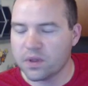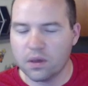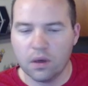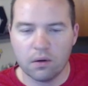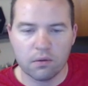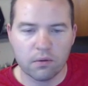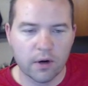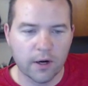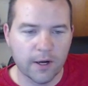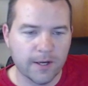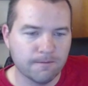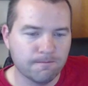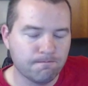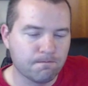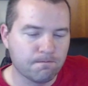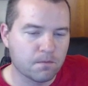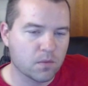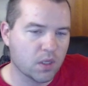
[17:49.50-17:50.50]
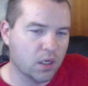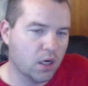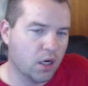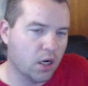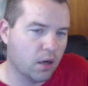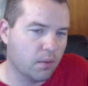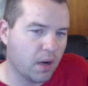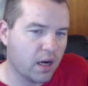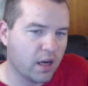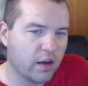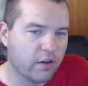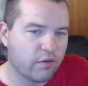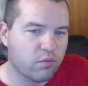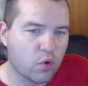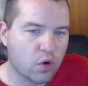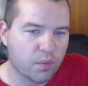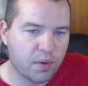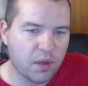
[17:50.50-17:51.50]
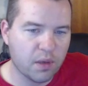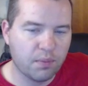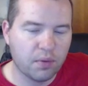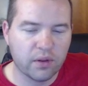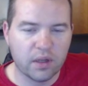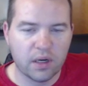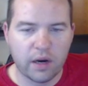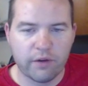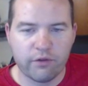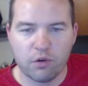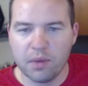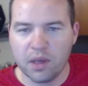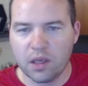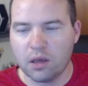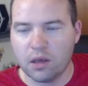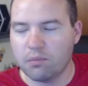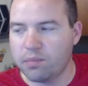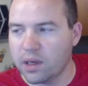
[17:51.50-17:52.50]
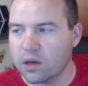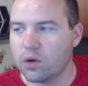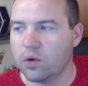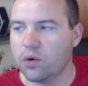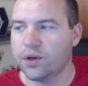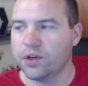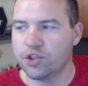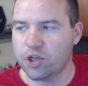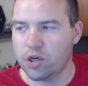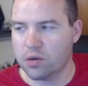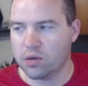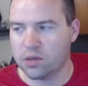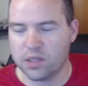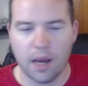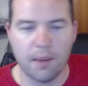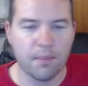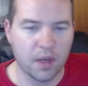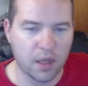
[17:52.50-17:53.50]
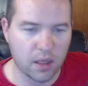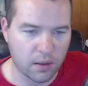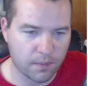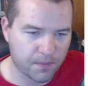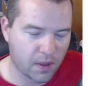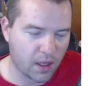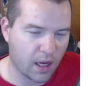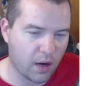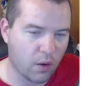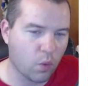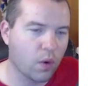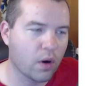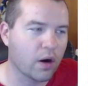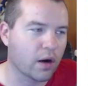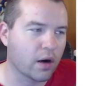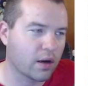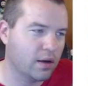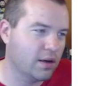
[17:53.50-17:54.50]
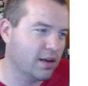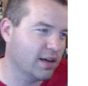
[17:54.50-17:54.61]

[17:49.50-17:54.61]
right? I have more people than ever making Bitcoin jokes at me at work.